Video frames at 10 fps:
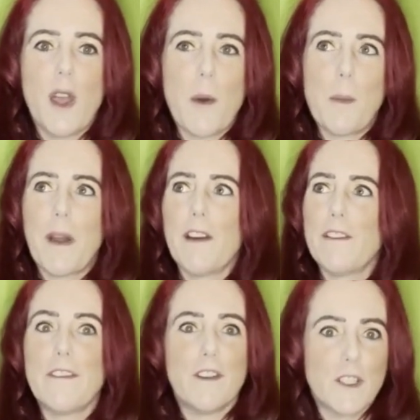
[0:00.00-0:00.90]
a bit of
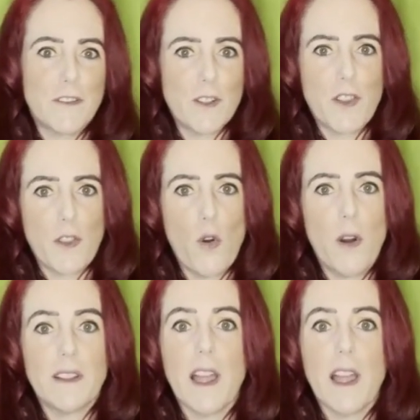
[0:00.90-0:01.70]
food for thought and